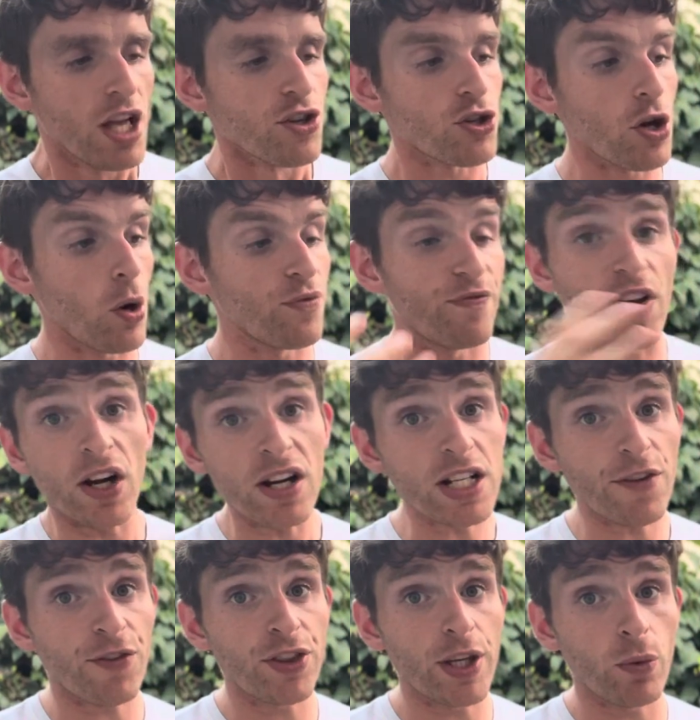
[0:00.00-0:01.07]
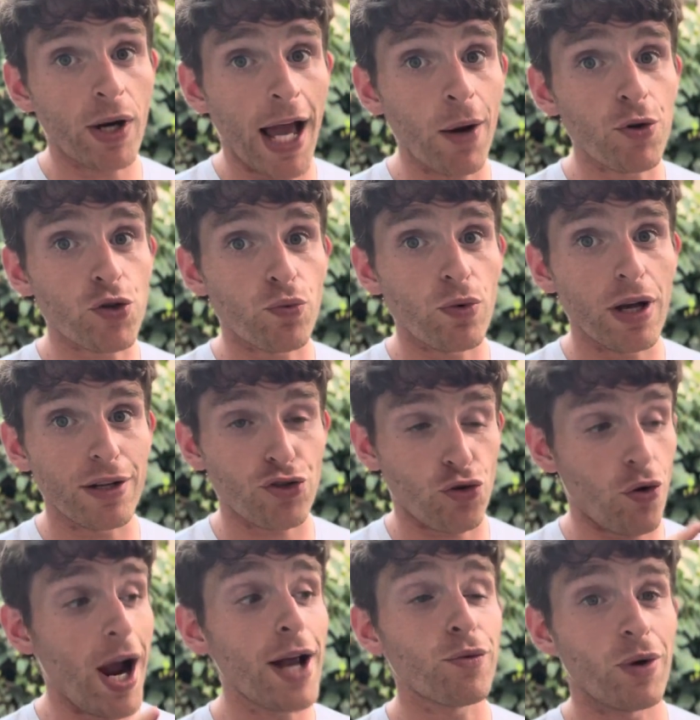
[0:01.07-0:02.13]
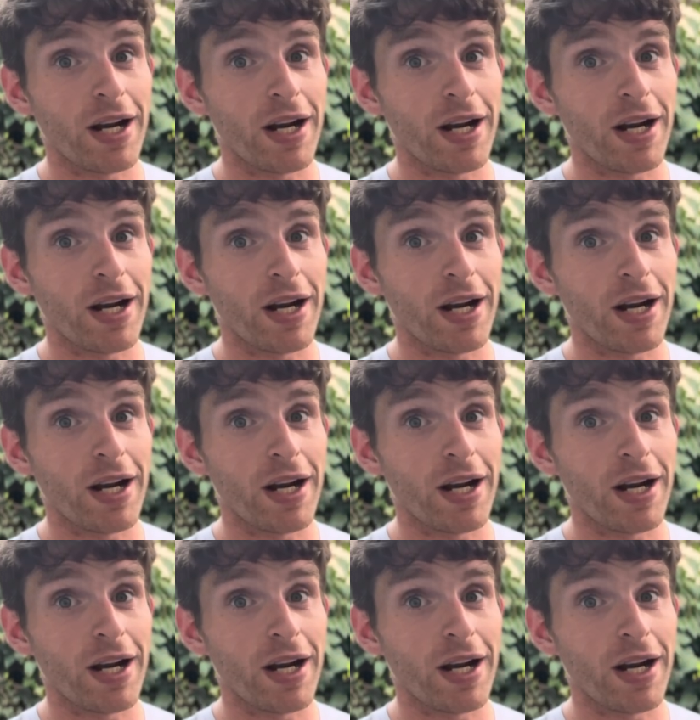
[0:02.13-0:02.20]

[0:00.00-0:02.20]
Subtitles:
So very different than when I was tried